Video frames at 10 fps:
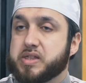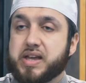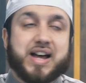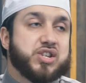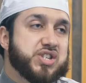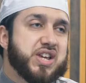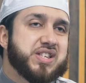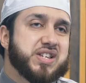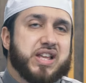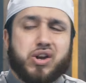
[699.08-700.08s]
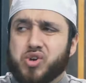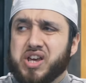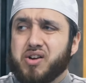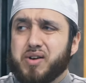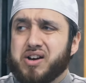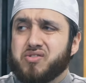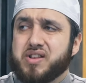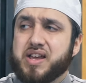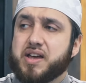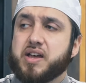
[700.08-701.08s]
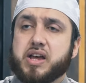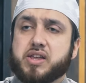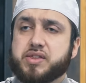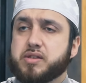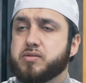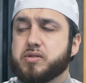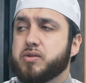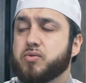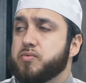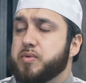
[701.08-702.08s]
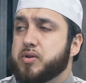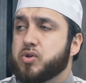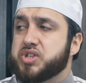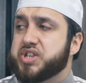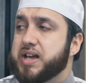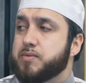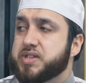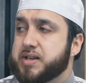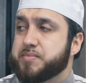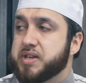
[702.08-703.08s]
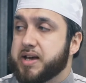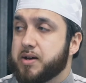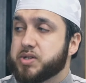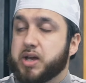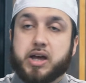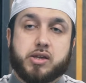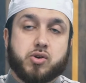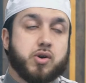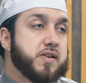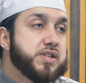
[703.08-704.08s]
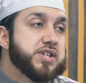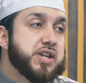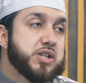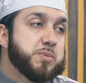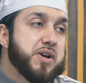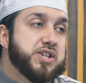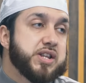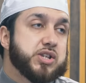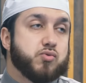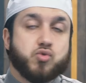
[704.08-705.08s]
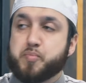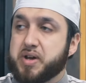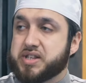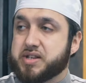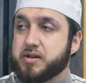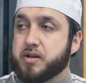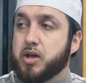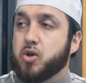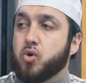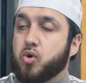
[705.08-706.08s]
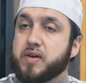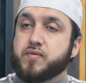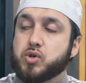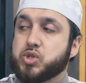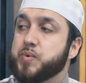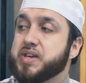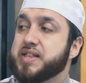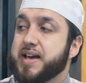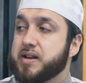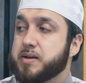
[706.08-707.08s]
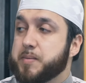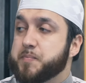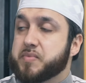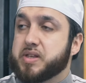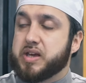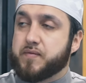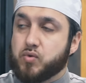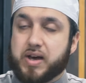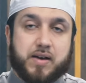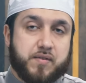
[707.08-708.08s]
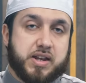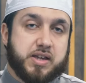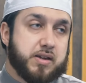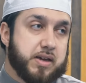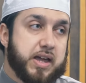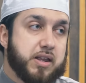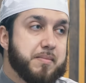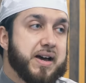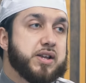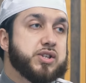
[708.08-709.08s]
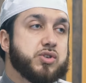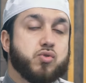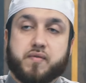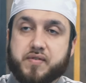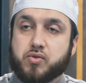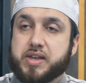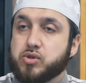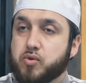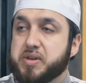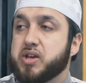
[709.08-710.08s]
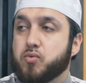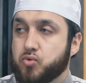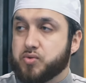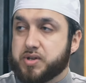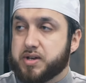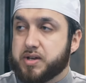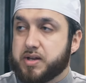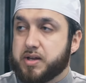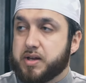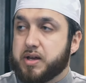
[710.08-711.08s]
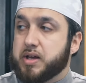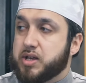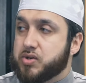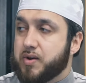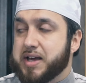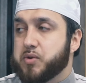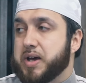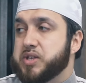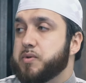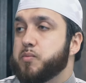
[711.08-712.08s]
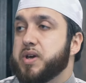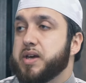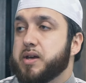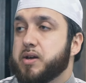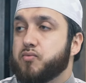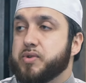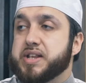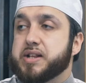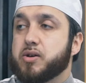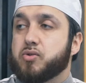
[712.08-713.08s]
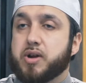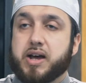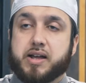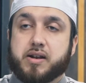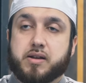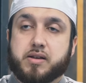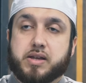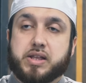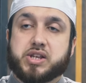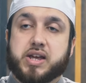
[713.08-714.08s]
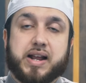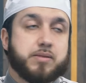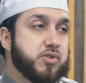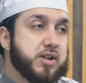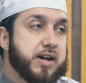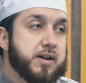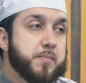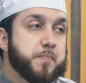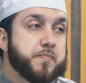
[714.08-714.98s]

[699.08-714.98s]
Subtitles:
They're agitated, they're looking around, they're, you know, concerned with something else. You're going to say this person is a rude person. Or if you're doing that, if you have any manners, you'll feel that you're being rude. So likewise, when we're reading the Quran, it's Kalam Allah.